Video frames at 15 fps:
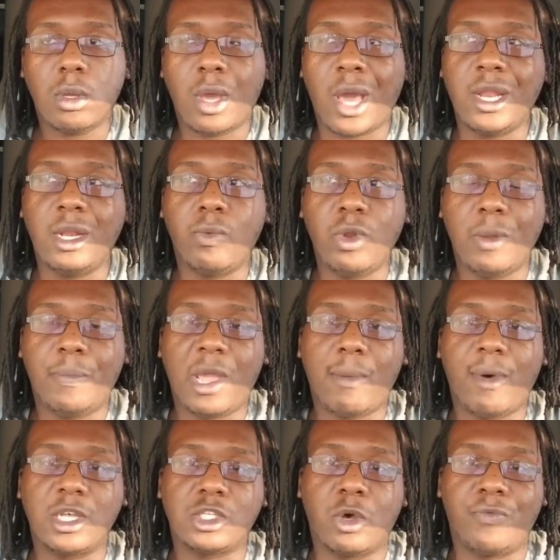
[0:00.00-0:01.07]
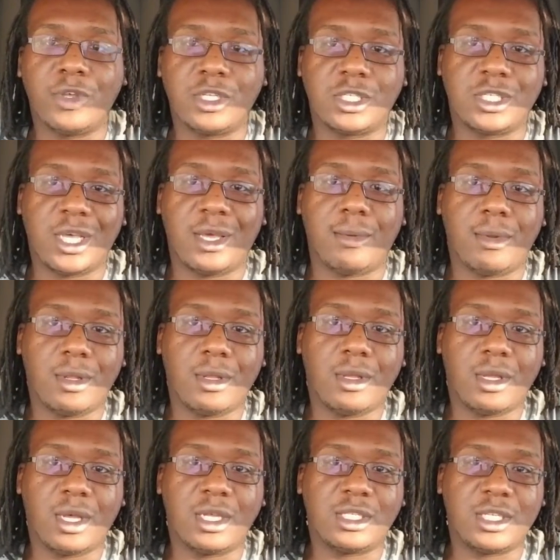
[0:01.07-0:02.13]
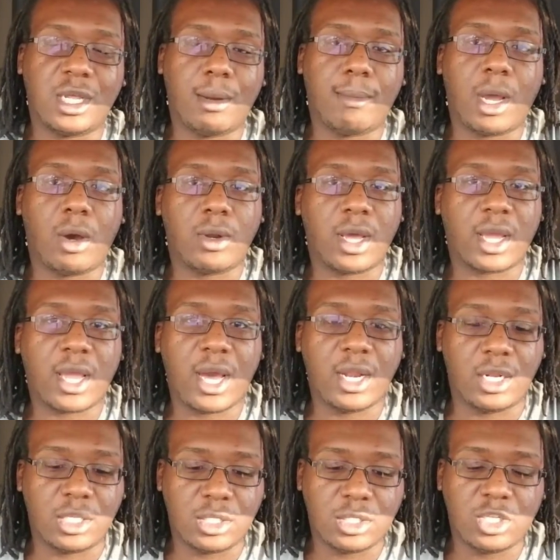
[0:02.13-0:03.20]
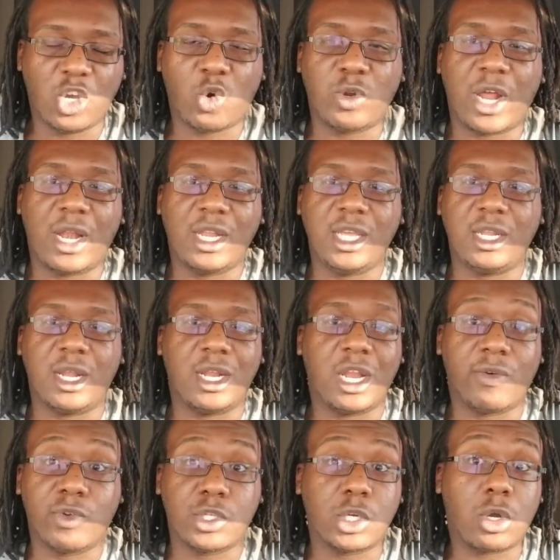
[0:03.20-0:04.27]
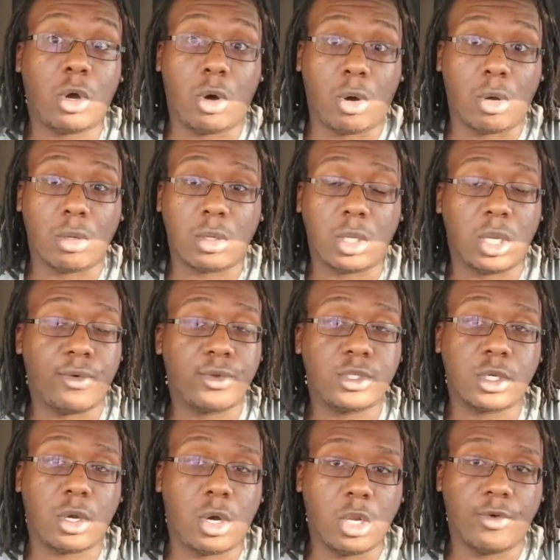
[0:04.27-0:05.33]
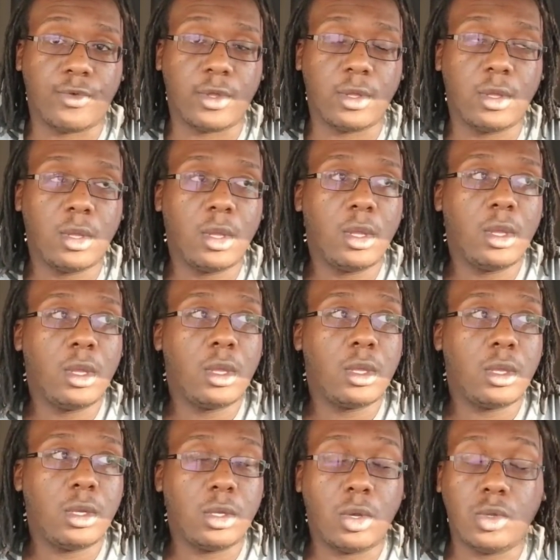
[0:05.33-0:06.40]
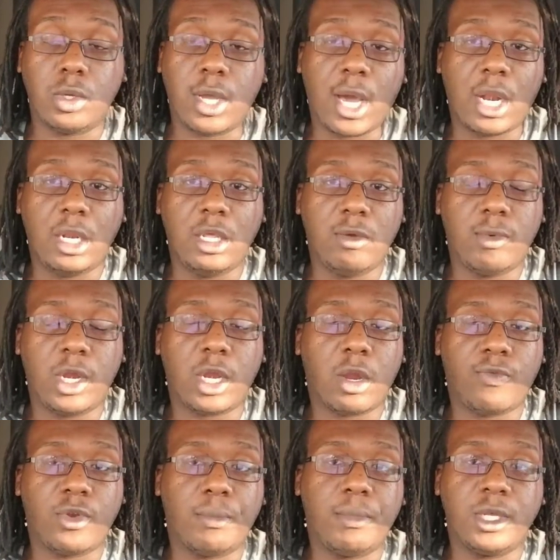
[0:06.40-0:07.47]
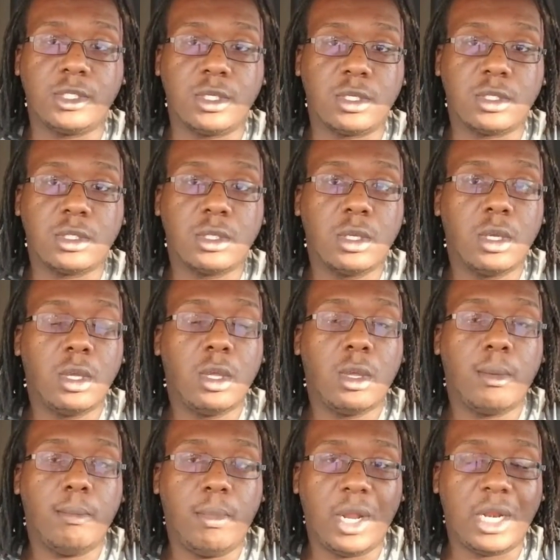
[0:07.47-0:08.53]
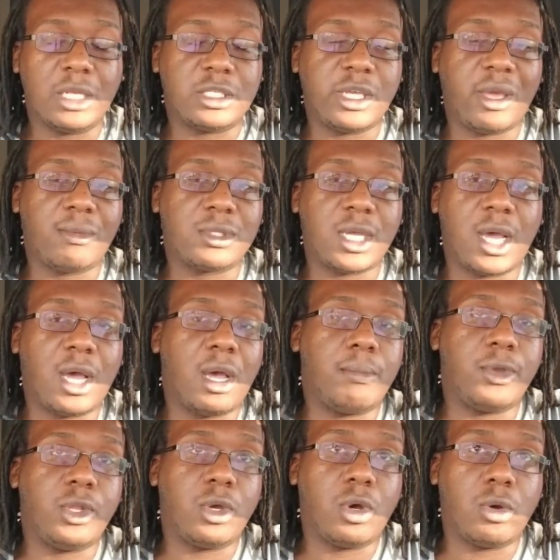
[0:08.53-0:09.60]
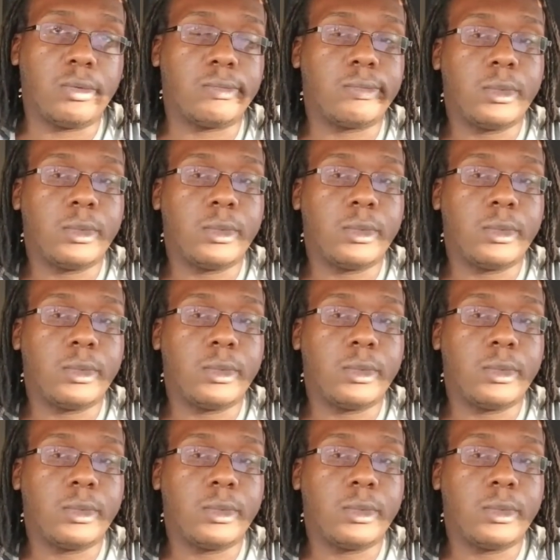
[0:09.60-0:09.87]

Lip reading: I didn't really pay myself a set amount. I kind of took what I needed. I never took all of it. You know, you got to leave money in there for the business, but at the same time, you know,